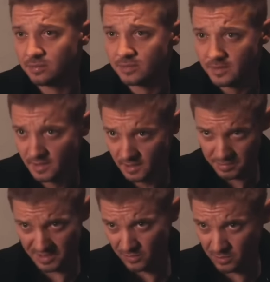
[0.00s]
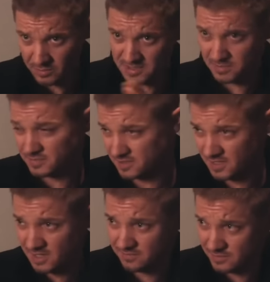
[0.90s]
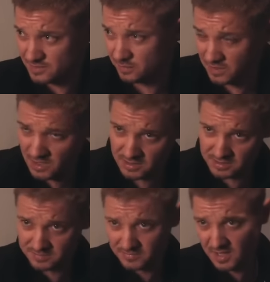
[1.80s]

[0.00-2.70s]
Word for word: up. Right. But I didn't want to mess up the take for somebody else.